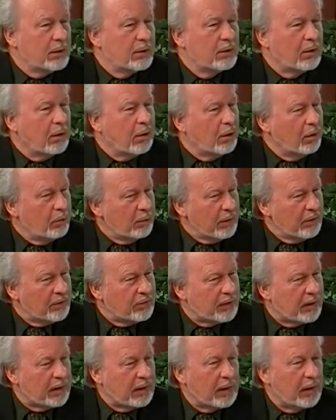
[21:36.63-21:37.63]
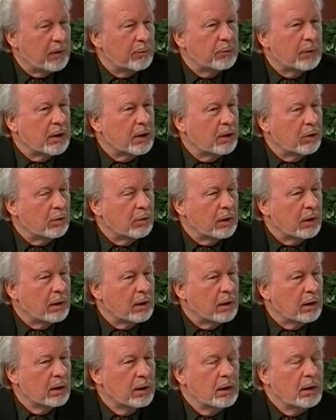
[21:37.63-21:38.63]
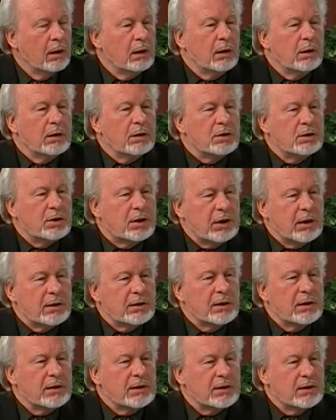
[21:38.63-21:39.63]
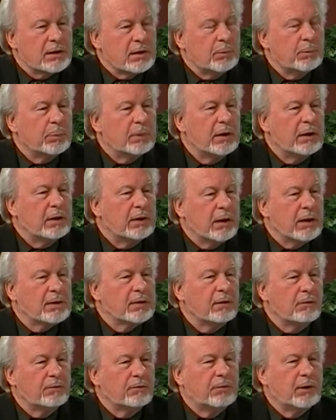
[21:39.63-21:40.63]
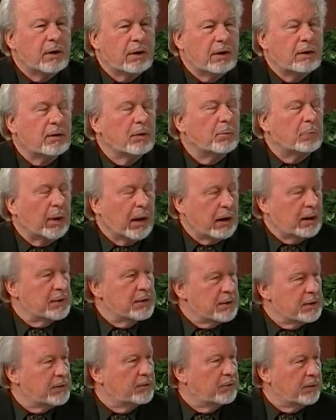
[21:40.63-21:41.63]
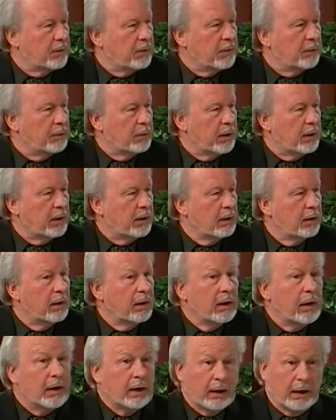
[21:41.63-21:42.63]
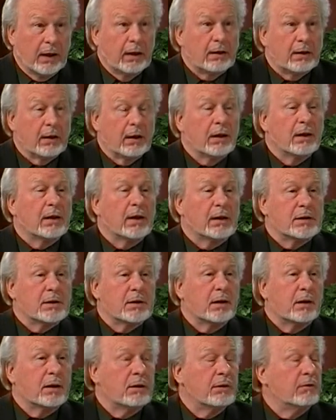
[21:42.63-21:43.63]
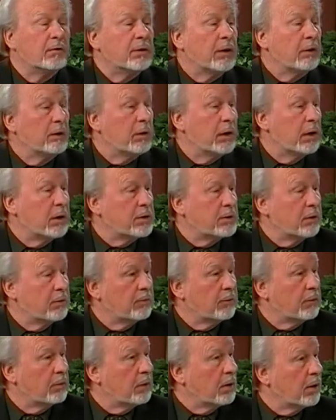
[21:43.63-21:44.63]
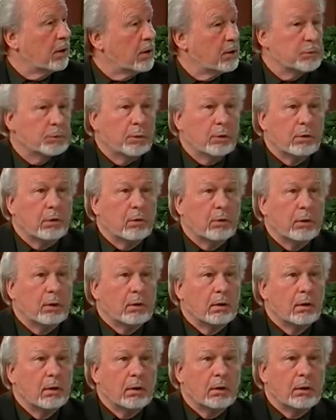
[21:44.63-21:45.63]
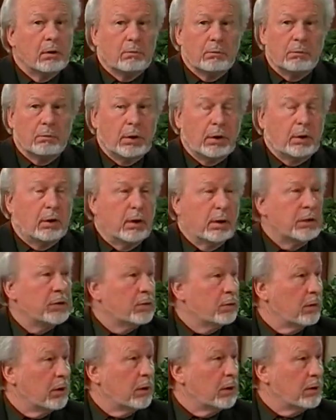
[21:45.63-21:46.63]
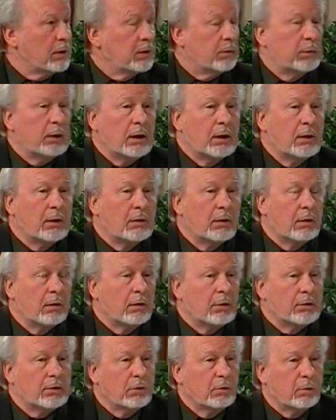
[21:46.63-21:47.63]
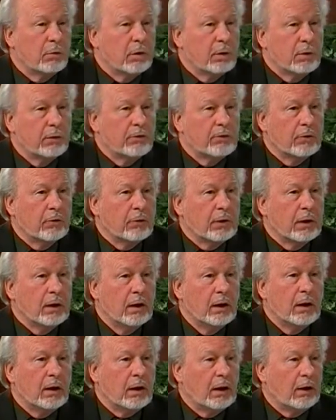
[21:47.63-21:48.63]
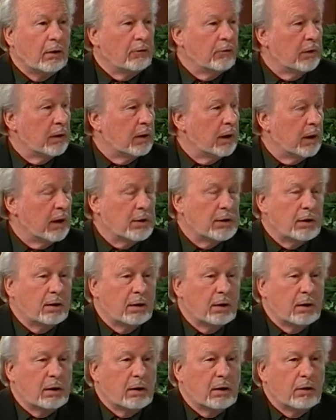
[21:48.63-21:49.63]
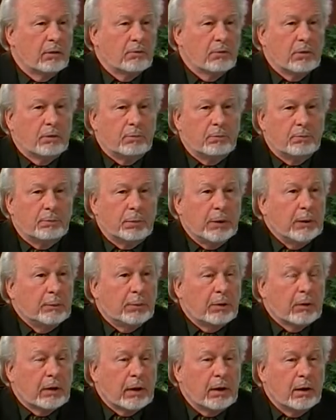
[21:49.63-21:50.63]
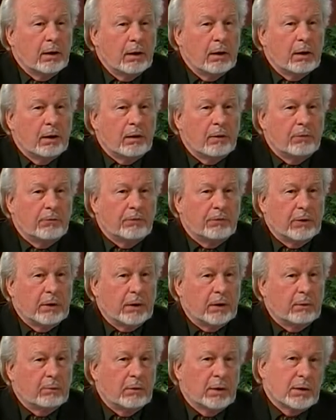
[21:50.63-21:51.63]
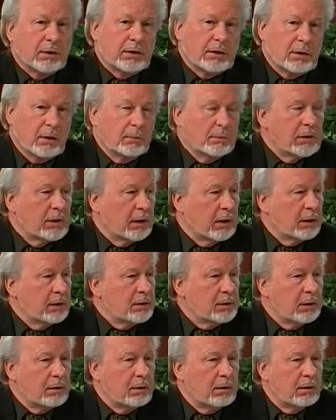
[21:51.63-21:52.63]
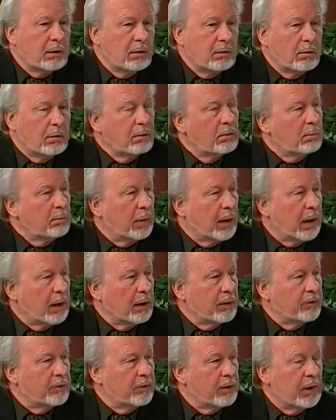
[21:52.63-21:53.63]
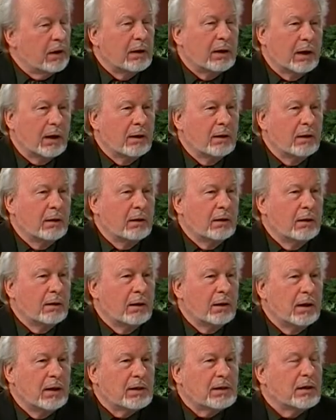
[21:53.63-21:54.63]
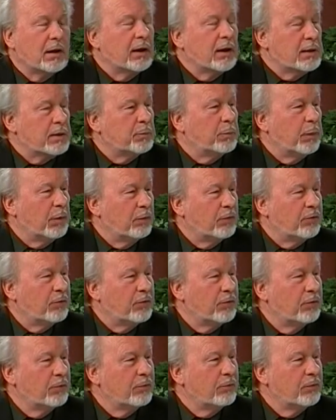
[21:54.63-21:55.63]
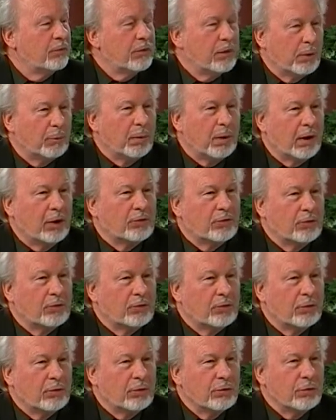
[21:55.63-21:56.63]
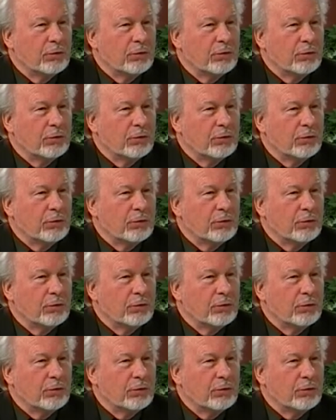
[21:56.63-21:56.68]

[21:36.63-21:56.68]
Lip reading: Always that ambiguity. Jesus simply doesn't fit into boxes very well. And I think that's laying the foundation for the gospel going beyond Judaism and into the larger world, so that every nation and kindred and people can fit him in some sense into their own box, and yet he still explodes their boxes too.